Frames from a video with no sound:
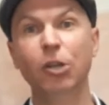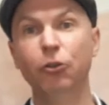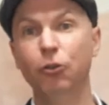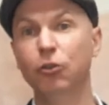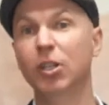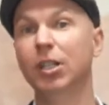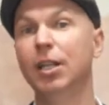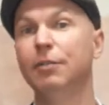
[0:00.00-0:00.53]
to
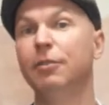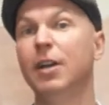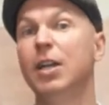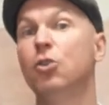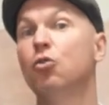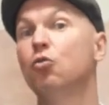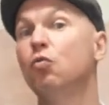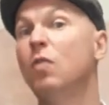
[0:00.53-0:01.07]
delivering
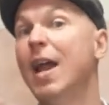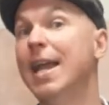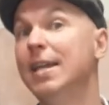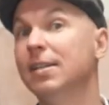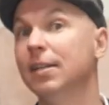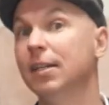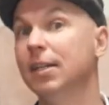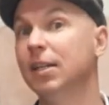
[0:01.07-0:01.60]

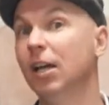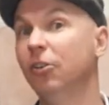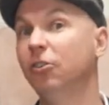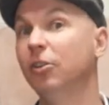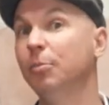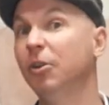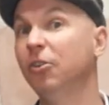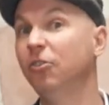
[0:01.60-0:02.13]
great
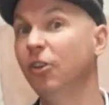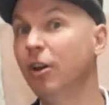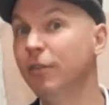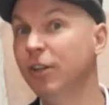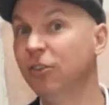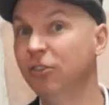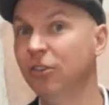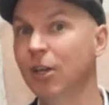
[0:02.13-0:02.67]
customer
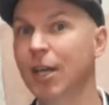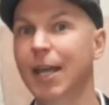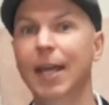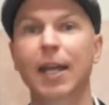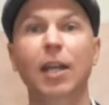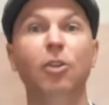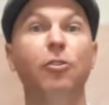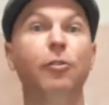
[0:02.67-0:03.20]
service
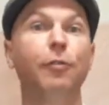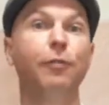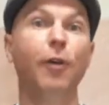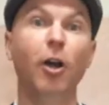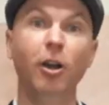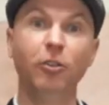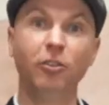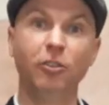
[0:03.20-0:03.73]
is
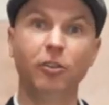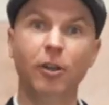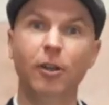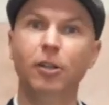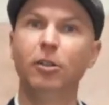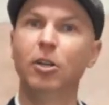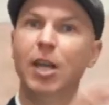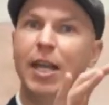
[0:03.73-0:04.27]
first
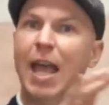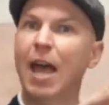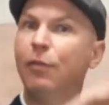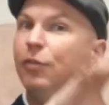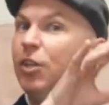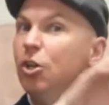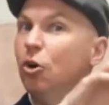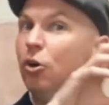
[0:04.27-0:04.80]
looking
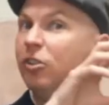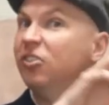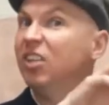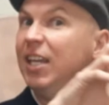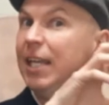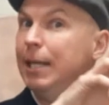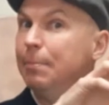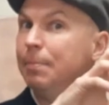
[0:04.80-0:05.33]
after your
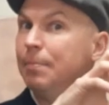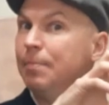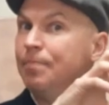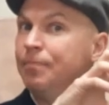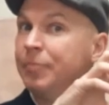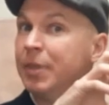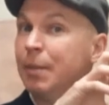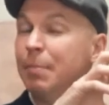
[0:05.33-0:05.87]
team,
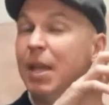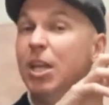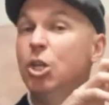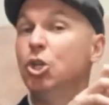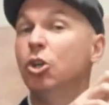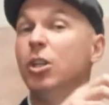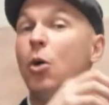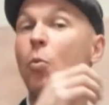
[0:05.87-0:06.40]
making
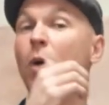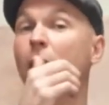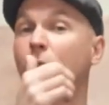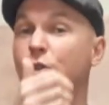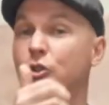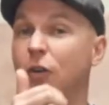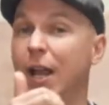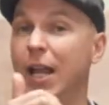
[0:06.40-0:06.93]
sure they're well
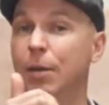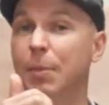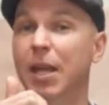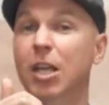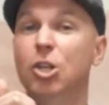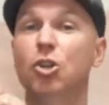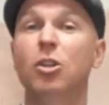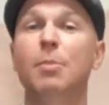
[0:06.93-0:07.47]
trained,
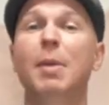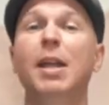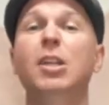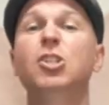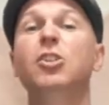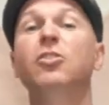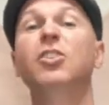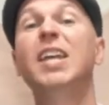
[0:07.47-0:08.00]
making sure the
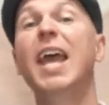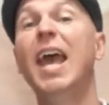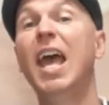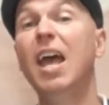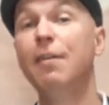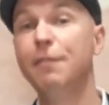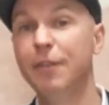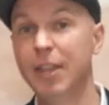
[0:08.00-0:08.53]
managers
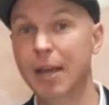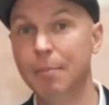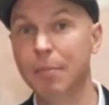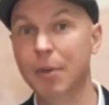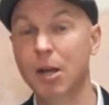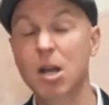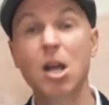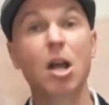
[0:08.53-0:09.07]
care for them.
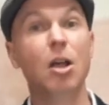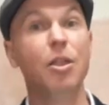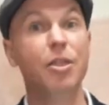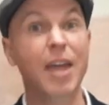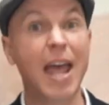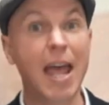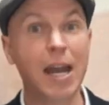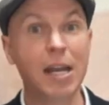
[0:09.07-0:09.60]

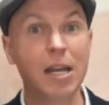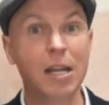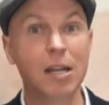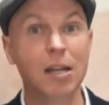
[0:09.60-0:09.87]
Then